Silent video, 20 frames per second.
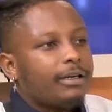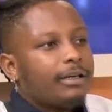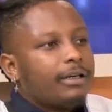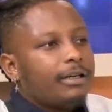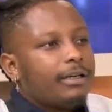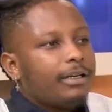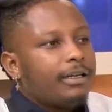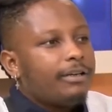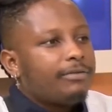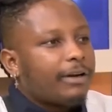
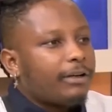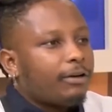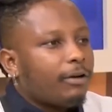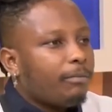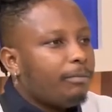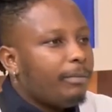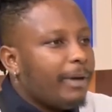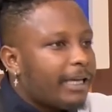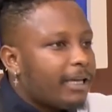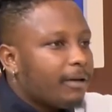If I
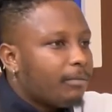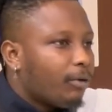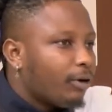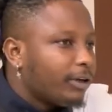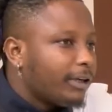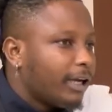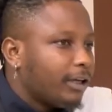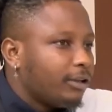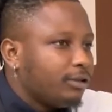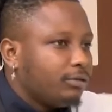don't make it more
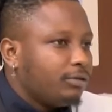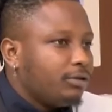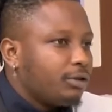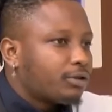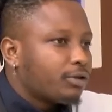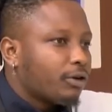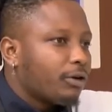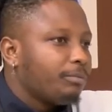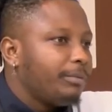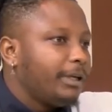than you, you
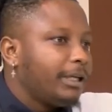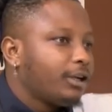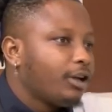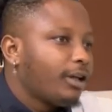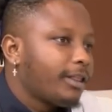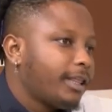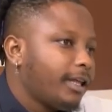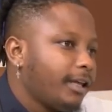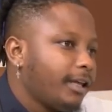taught me nothing.